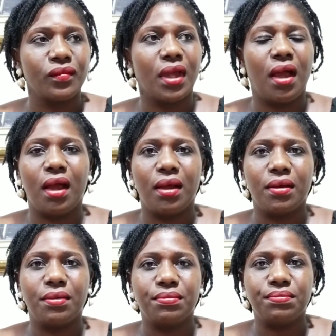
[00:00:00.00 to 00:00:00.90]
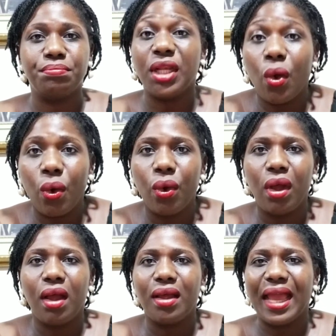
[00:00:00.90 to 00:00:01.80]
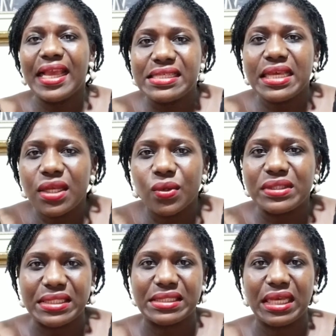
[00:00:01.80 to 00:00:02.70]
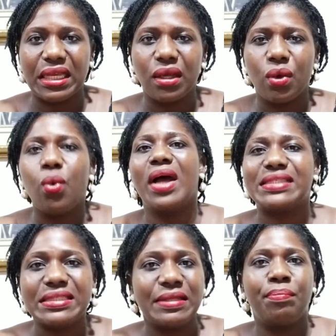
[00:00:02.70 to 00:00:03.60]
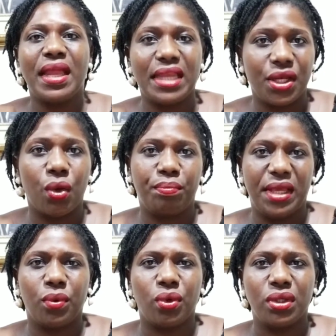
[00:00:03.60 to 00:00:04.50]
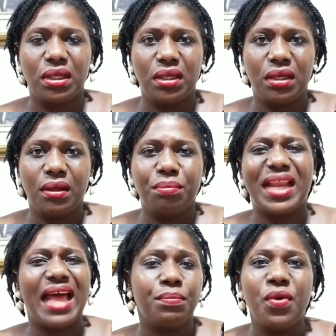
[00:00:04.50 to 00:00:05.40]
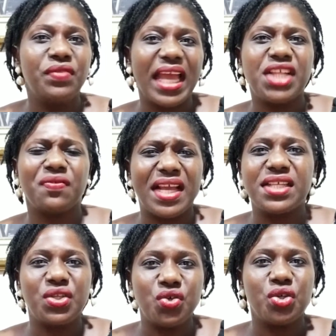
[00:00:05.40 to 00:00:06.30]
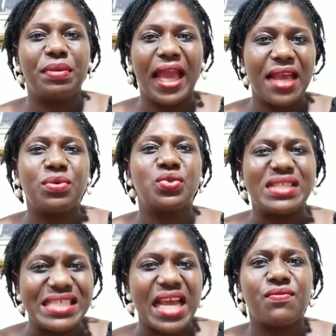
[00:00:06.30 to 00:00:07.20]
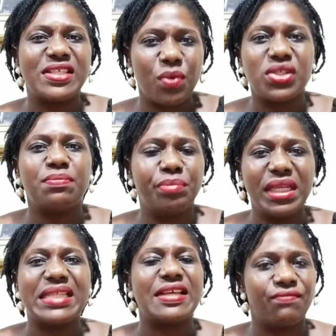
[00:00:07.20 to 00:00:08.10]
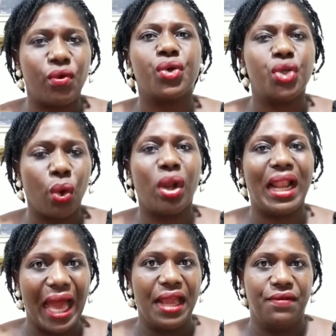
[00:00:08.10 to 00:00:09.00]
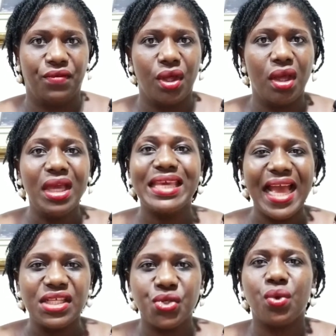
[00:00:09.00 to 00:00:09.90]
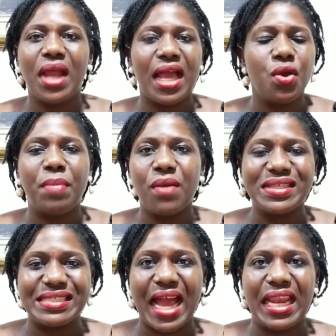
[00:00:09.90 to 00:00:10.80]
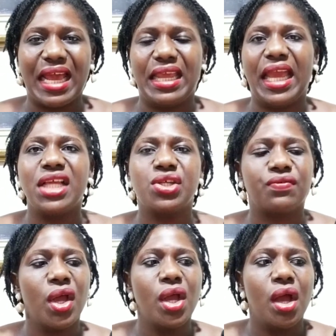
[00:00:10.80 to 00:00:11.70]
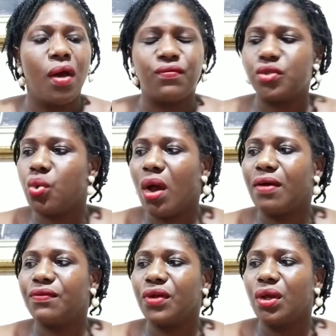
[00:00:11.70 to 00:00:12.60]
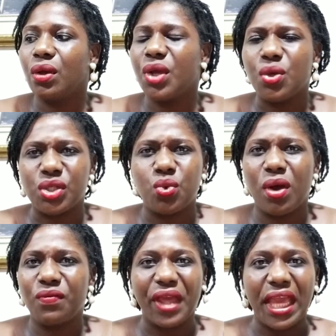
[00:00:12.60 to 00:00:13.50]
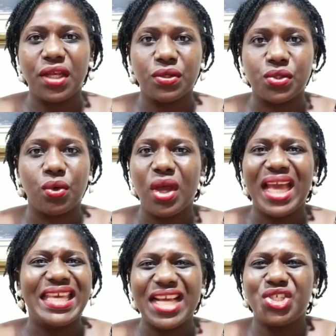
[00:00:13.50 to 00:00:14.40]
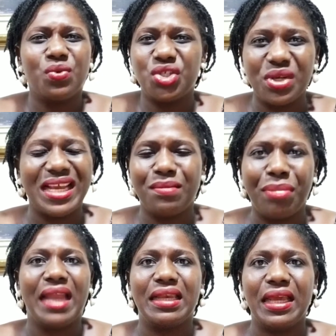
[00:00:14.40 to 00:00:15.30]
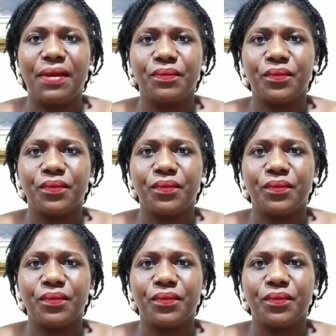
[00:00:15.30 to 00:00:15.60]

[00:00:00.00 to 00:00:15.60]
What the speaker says: are below 18 or 16, who are still dependent on people. But at above the age of 18, you should be able to take responsibility for your life. Yes, you don't have, your parents died at the age of 12, when you were 12, 8 or so. Yes, you were treated badly,